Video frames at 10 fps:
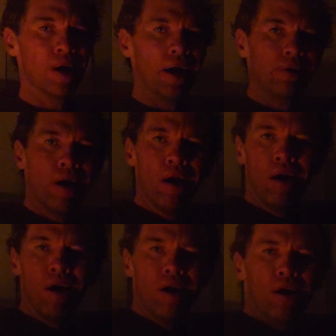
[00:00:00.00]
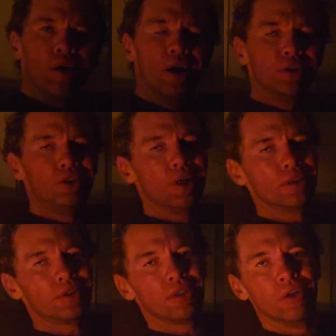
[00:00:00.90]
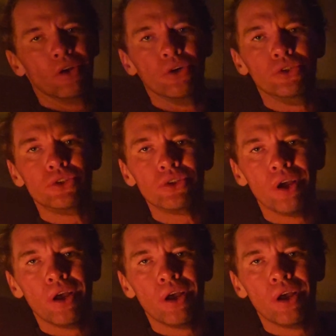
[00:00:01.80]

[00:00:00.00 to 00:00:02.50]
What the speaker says: mate. That's just a noose.